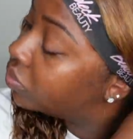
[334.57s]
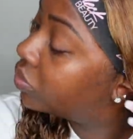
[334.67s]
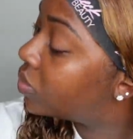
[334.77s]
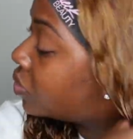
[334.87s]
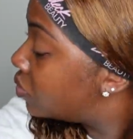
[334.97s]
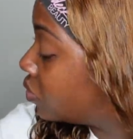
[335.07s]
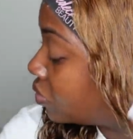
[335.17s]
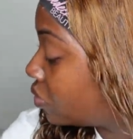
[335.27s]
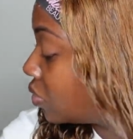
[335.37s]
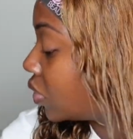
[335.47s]
all I
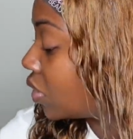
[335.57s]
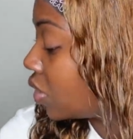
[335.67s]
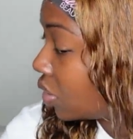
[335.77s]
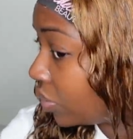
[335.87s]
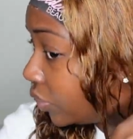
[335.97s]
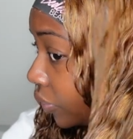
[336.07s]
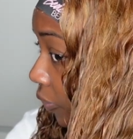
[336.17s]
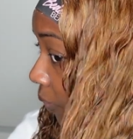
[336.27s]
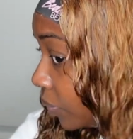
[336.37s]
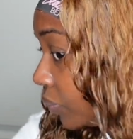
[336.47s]
needed because I really want the
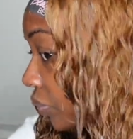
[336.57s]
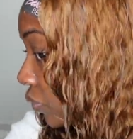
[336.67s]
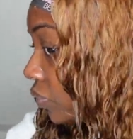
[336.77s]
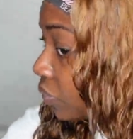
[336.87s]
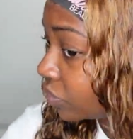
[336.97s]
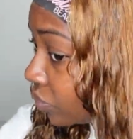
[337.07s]
hair to still get